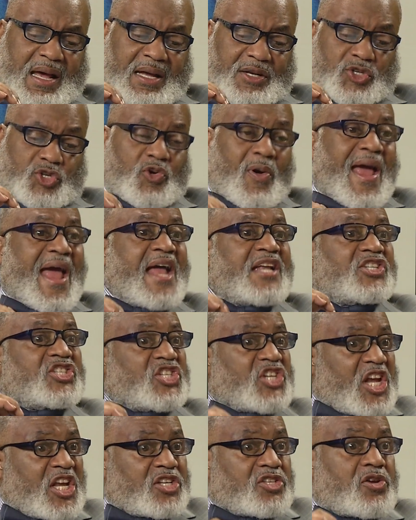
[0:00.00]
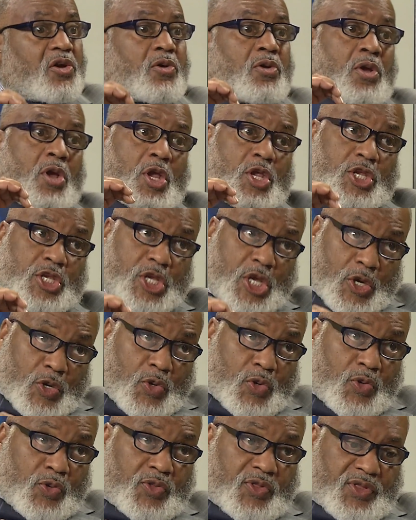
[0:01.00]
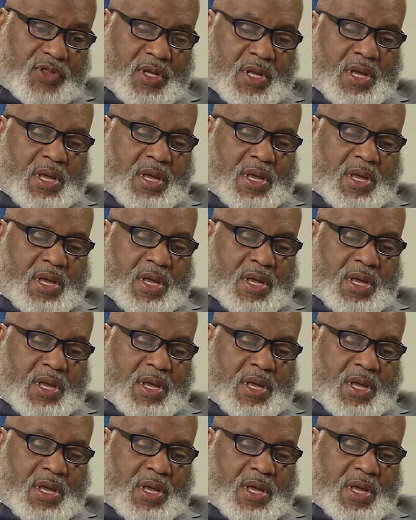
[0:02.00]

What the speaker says: transgender youth